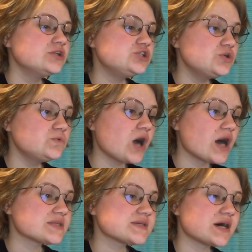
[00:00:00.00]
do
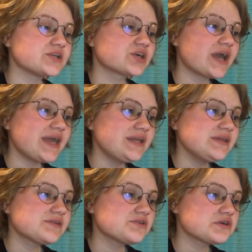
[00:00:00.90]
not, under
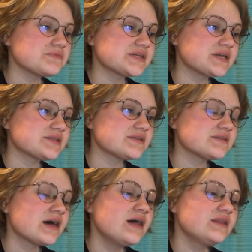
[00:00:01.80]
any
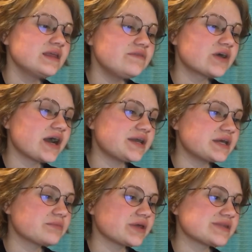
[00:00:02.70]
circumstances, leave your
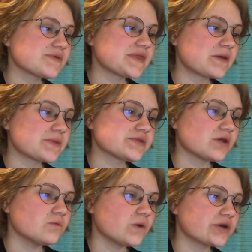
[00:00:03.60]
hiding place without the
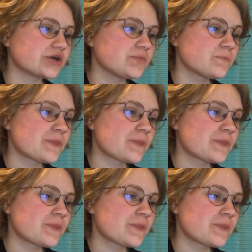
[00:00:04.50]
salt water.